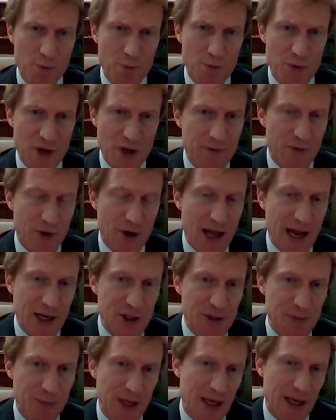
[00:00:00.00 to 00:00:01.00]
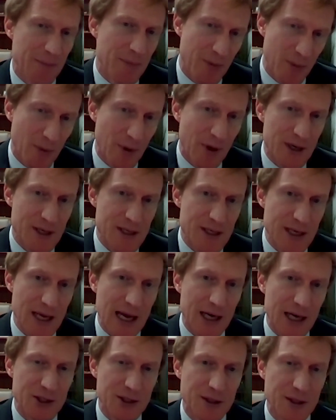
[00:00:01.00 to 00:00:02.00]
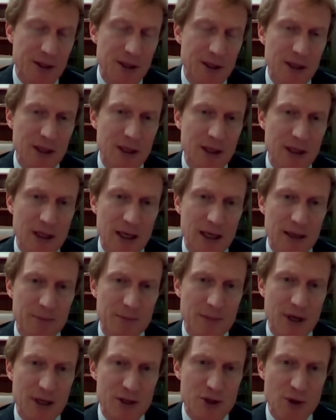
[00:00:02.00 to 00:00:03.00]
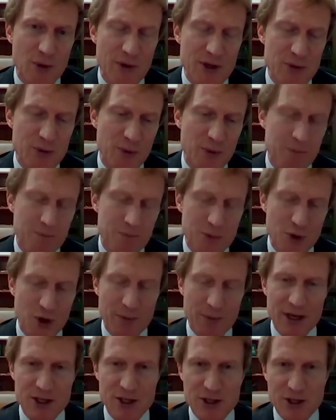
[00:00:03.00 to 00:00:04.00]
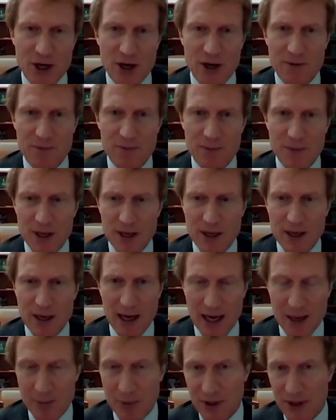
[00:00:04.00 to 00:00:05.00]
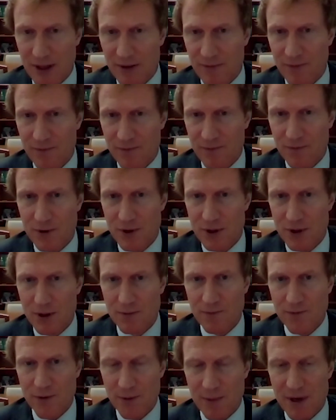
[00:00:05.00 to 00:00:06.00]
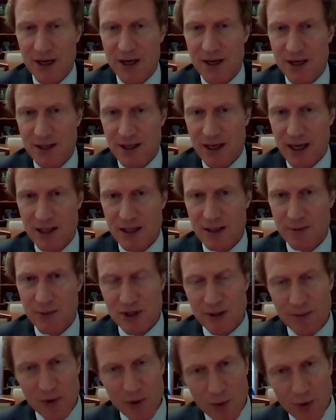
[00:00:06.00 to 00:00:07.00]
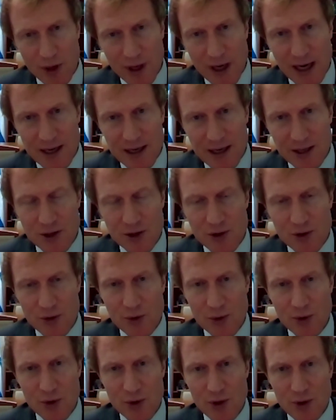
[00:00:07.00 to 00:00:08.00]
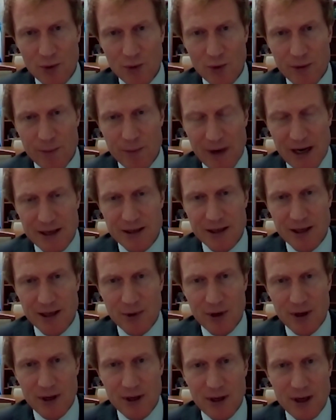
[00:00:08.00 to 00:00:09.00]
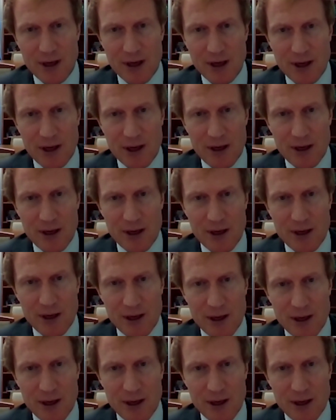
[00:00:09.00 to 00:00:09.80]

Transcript: need for an action plan. People want to see action. And so this will sort of be a start, I believe, for me to discuss about some of the work I need to do with my team on